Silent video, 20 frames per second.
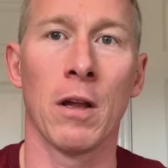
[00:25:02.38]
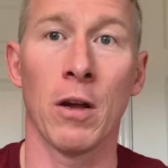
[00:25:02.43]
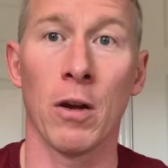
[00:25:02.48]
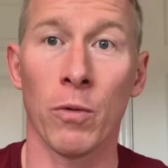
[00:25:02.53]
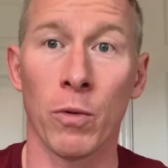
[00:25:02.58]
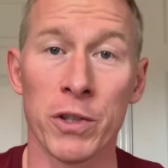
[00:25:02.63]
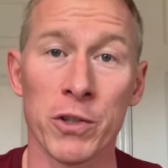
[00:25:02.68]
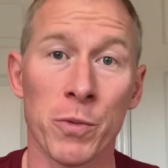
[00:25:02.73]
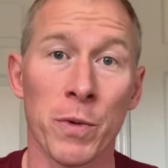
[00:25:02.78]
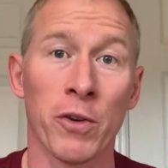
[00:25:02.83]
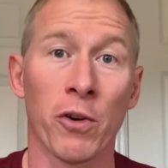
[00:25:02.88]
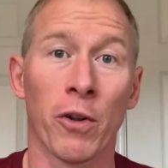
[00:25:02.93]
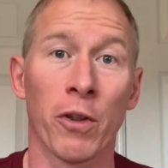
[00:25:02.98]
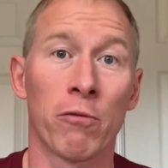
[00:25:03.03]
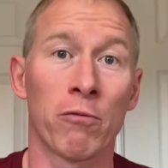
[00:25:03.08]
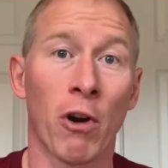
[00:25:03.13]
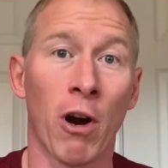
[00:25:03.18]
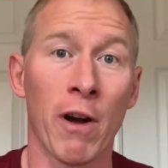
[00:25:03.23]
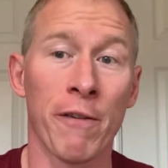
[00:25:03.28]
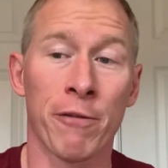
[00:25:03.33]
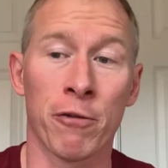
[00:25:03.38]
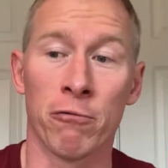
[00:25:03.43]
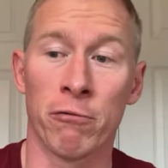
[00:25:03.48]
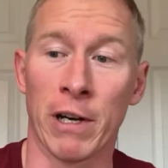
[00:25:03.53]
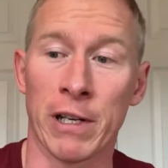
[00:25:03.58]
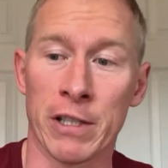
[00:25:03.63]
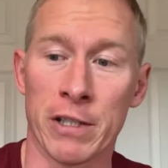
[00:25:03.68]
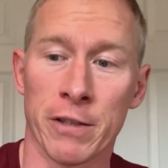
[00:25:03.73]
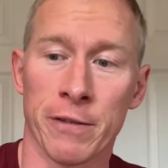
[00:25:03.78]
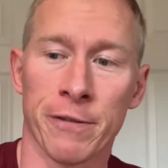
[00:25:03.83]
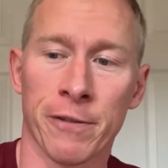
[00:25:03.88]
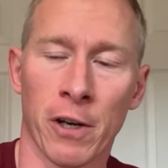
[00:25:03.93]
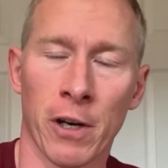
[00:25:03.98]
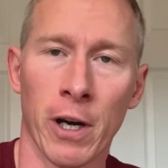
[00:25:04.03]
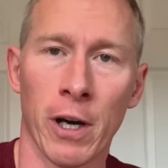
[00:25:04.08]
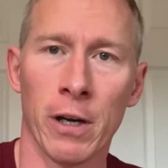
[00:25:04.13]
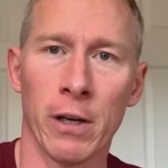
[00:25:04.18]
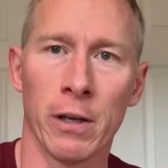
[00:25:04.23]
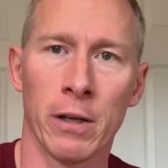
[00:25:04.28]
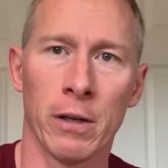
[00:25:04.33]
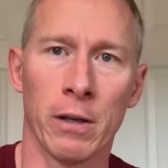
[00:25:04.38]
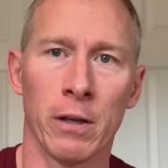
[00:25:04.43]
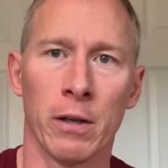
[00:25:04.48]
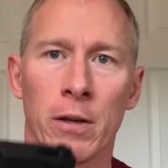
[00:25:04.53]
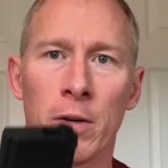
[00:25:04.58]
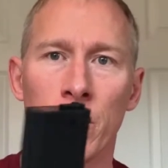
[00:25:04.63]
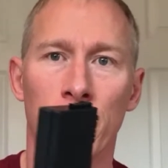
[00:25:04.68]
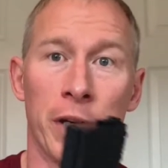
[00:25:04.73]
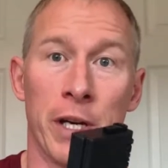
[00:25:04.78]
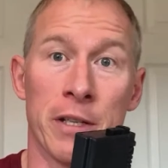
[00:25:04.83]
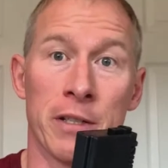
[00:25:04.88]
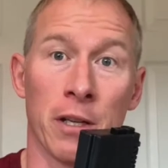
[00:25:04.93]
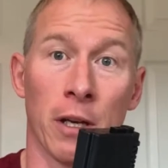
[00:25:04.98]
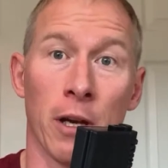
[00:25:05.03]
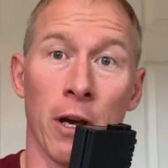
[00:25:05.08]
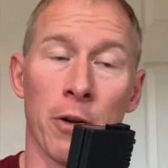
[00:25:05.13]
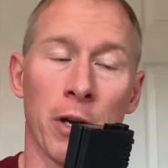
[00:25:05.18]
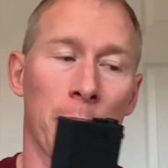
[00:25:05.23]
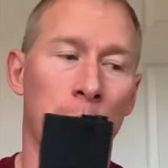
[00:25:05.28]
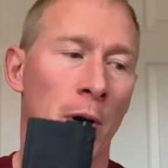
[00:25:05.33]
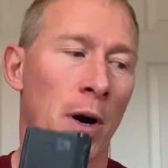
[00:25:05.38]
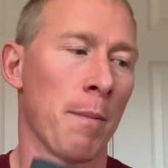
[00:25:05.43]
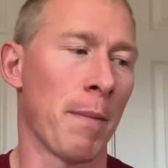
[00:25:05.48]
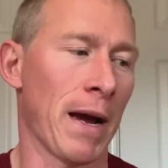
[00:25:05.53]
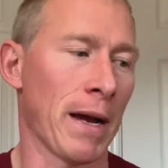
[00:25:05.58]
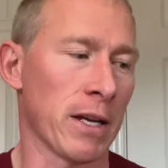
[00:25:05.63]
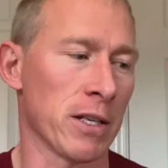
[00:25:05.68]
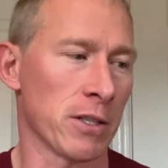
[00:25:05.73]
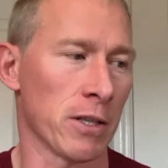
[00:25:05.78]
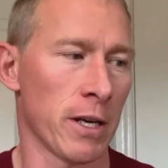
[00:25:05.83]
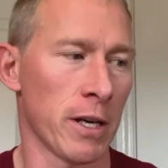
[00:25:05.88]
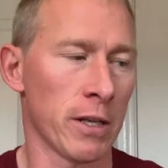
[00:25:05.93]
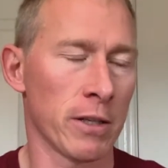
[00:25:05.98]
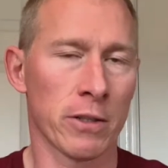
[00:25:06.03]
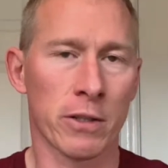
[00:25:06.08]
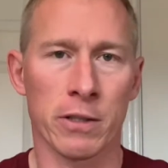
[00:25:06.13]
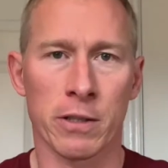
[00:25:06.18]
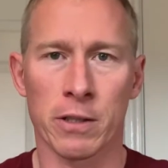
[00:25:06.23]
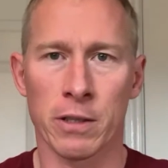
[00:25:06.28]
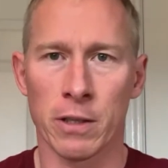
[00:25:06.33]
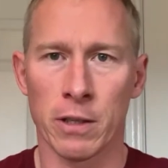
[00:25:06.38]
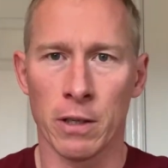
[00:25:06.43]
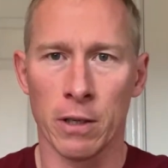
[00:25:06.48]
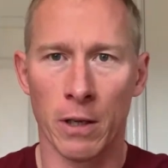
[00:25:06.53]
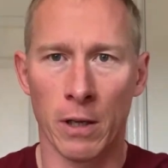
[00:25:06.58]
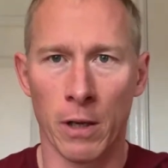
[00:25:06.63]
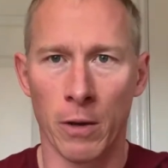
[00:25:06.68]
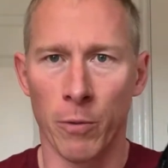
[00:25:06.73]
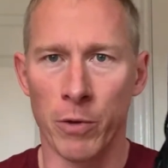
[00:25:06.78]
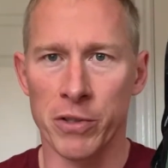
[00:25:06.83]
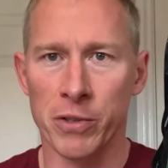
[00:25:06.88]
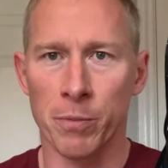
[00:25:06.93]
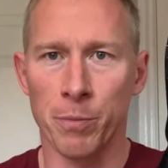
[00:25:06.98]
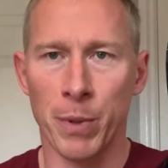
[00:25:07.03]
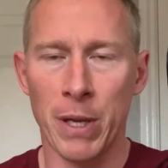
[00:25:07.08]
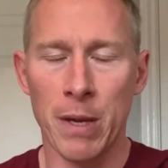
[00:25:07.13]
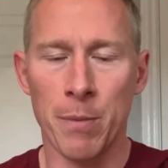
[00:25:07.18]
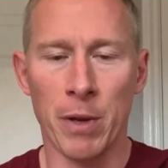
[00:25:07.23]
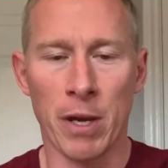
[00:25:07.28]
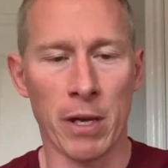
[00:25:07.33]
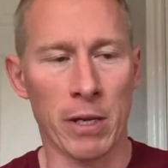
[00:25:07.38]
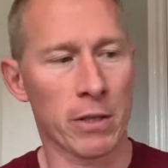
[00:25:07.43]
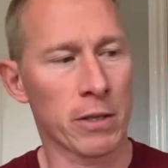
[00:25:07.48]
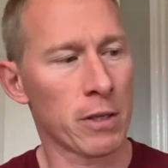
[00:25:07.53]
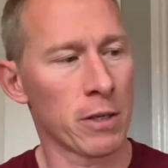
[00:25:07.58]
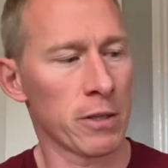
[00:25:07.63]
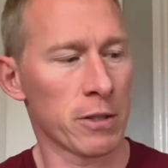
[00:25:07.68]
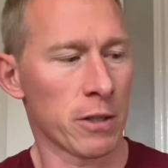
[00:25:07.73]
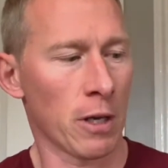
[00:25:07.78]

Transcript: Once we've got the rifle ready to fire, we need to load up our magazines with some BBs.